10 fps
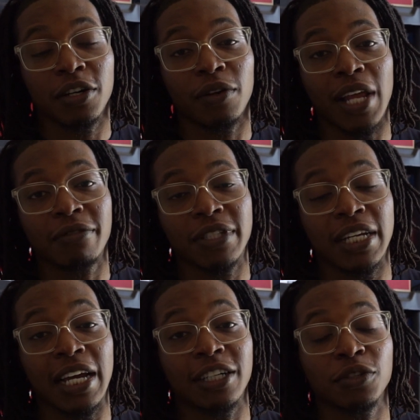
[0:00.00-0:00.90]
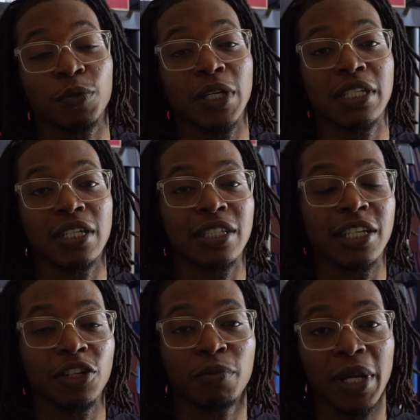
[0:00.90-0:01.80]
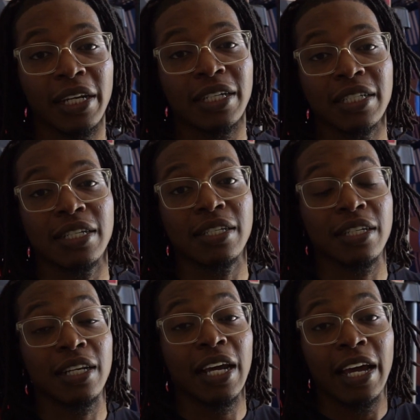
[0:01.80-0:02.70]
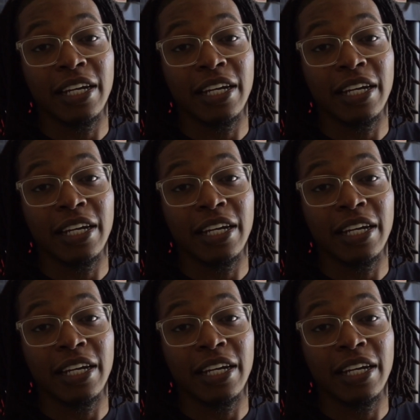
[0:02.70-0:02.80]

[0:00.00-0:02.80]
to go live today I just wanted to continue being consistent